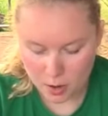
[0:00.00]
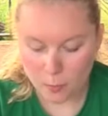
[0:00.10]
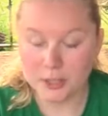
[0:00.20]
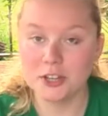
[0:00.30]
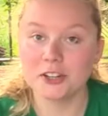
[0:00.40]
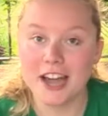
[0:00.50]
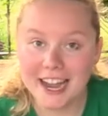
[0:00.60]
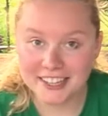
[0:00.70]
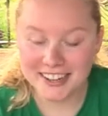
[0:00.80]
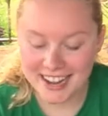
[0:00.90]
When you
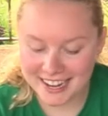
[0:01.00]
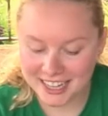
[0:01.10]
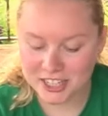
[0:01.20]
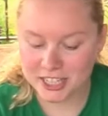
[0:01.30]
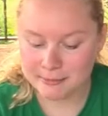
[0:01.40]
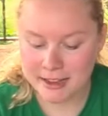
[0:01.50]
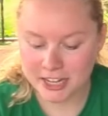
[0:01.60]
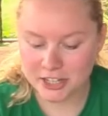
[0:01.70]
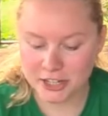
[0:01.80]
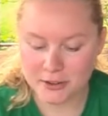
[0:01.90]
crack your egg, just make
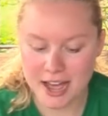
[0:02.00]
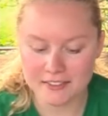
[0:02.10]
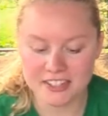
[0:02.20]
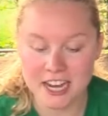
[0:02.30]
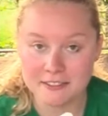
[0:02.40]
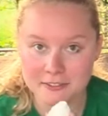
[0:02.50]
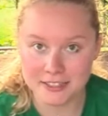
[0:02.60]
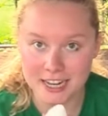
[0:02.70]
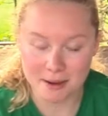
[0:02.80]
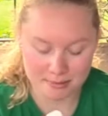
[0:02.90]
sure you have enough of a
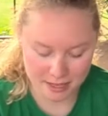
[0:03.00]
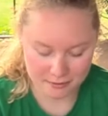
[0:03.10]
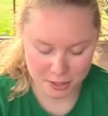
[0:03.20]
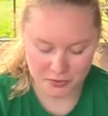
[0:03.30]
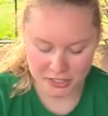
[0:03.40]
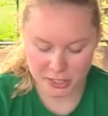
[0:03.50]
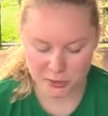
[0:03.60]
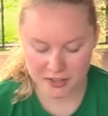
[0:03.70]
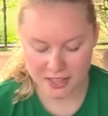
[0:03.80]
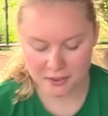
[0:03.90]
cup left over. So
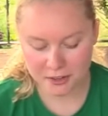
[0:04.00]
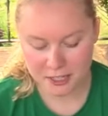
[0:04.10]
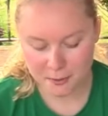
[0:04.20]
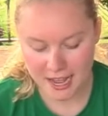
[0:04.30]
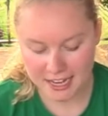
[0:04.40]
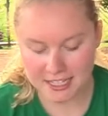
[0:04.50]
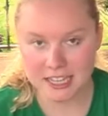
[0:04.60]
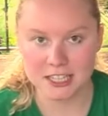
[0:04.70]
if the first one accidentally